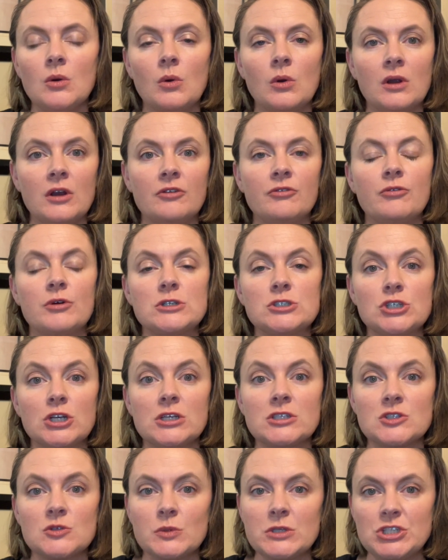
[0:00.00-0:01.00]
or if we're
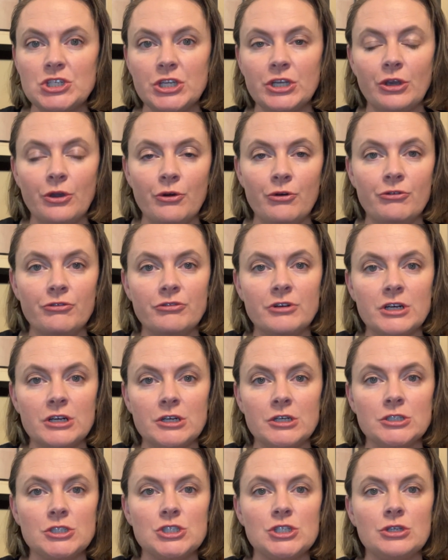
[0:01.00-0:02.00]
just switching
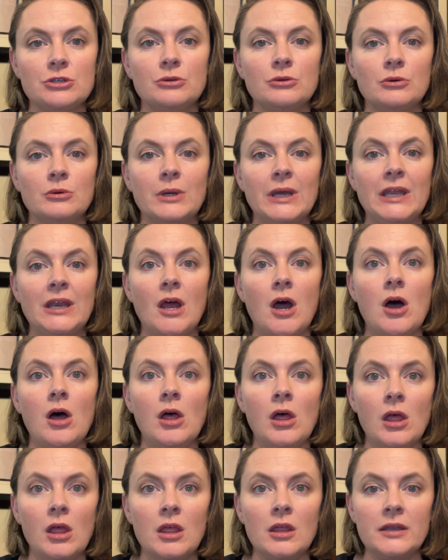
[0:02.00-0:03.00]
over to an
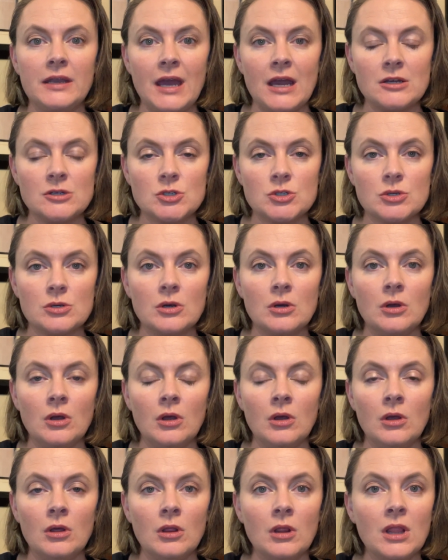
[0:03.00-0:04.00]
all
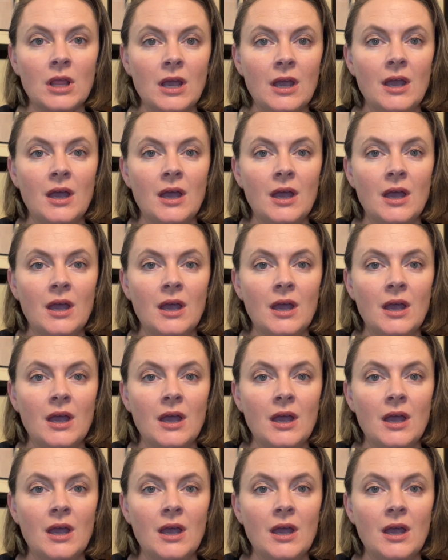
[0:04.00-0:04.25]
natural